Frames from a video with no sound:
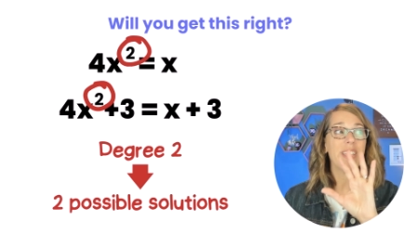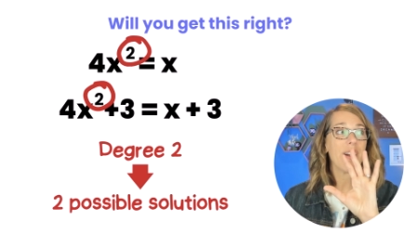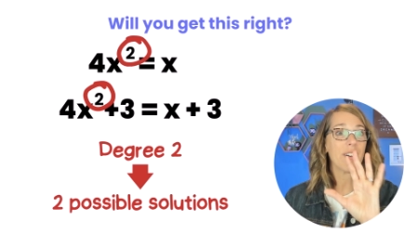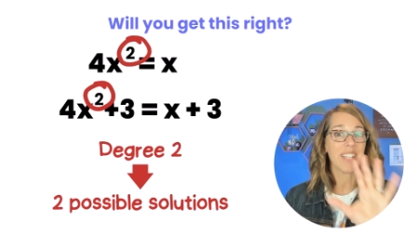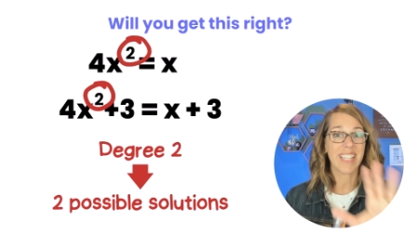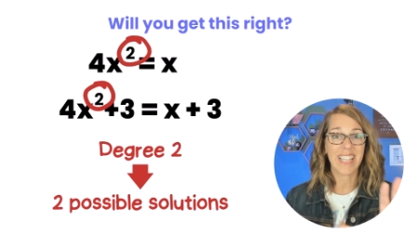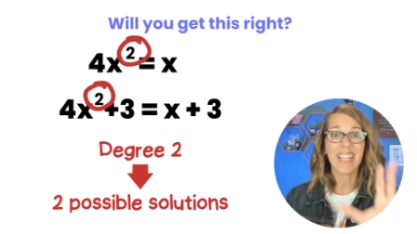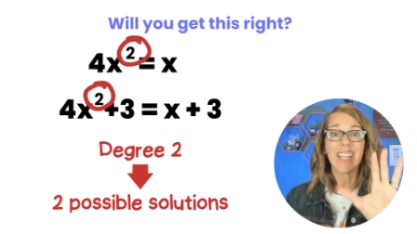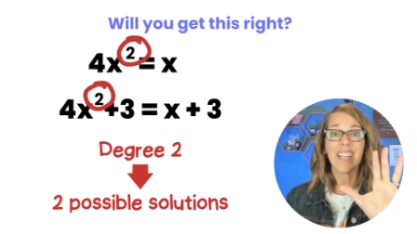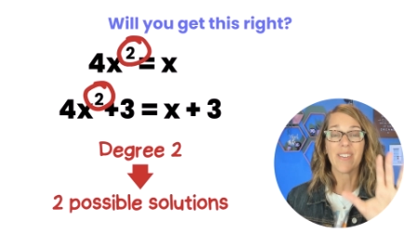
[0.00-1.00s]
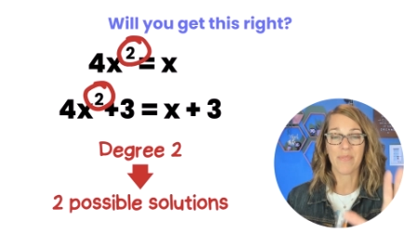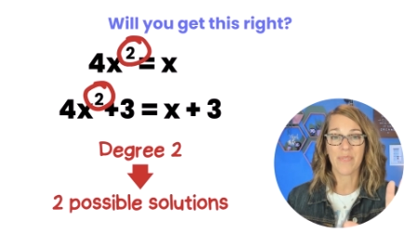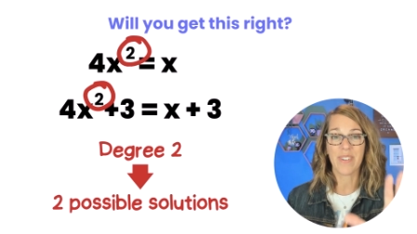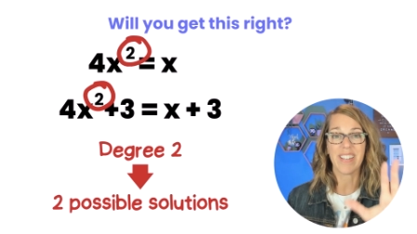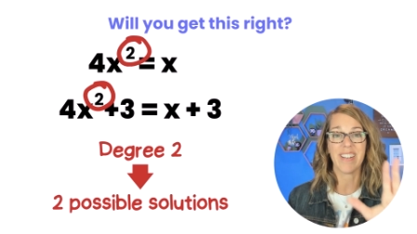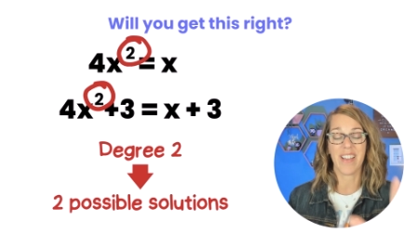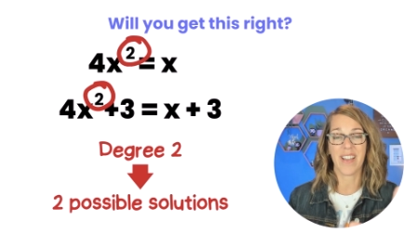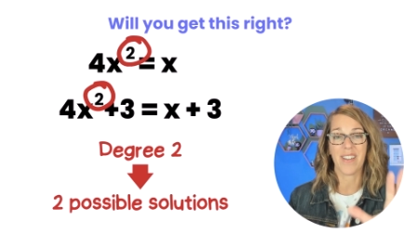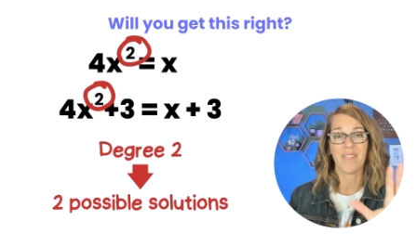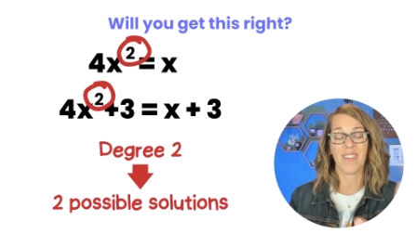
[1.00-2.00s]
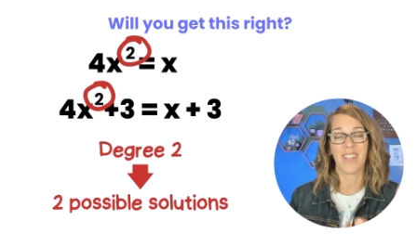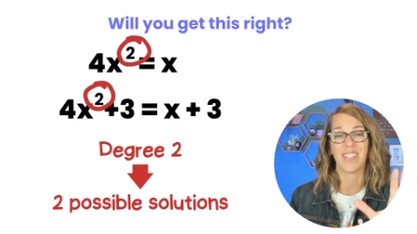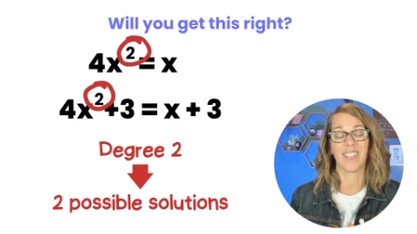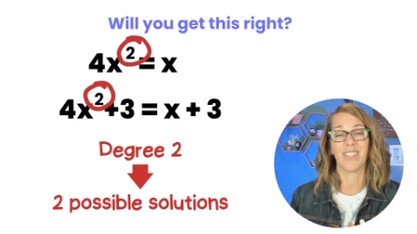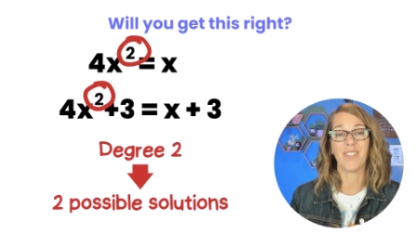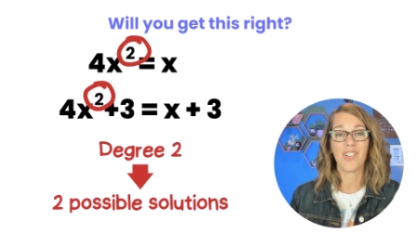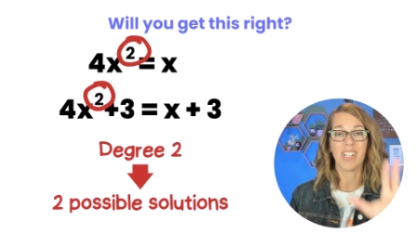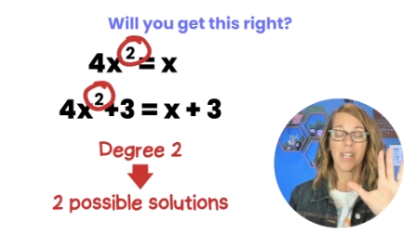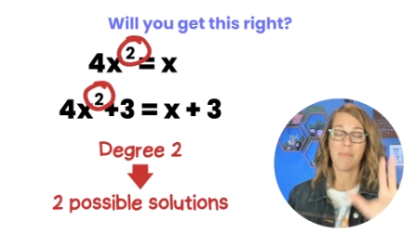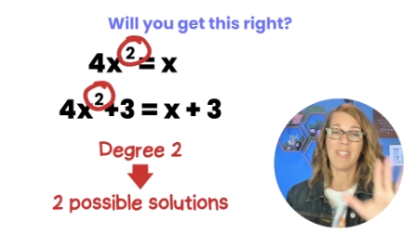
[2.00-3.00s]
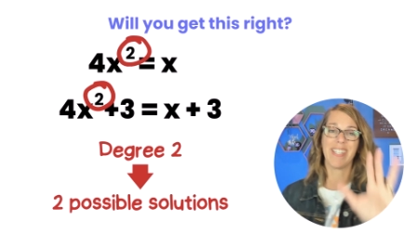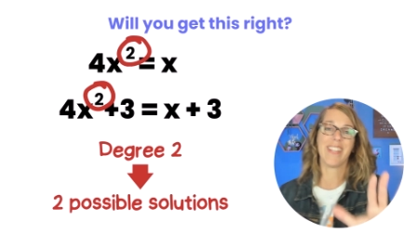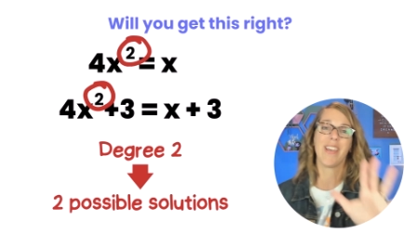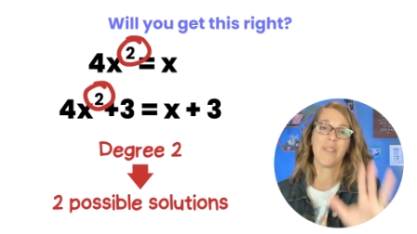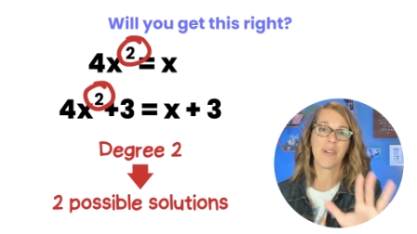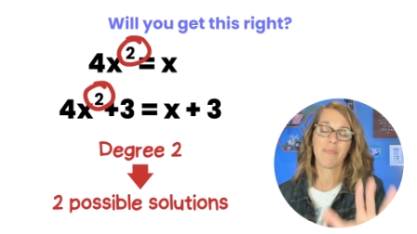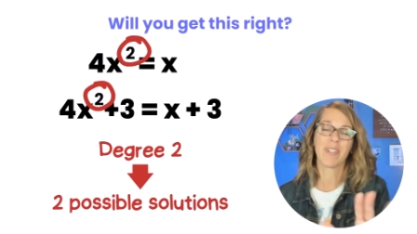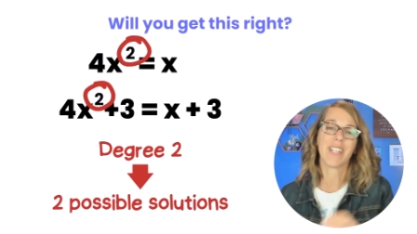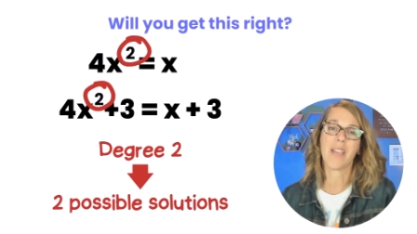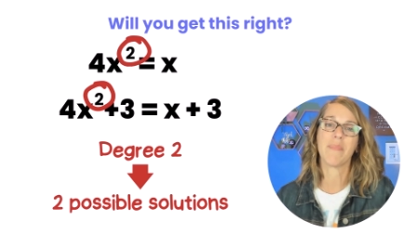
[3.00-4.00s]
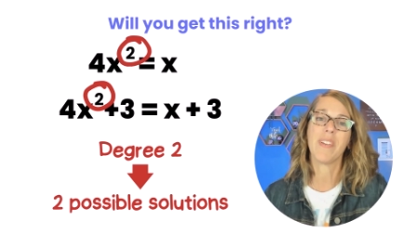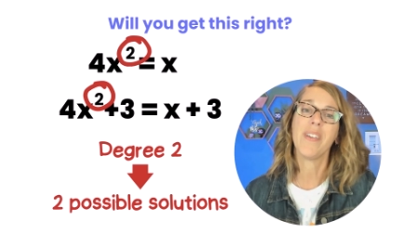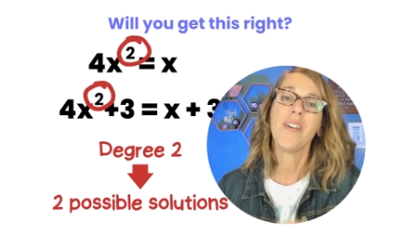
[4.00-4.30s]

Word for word: we are getting rid of a solution. Let me say that one more time.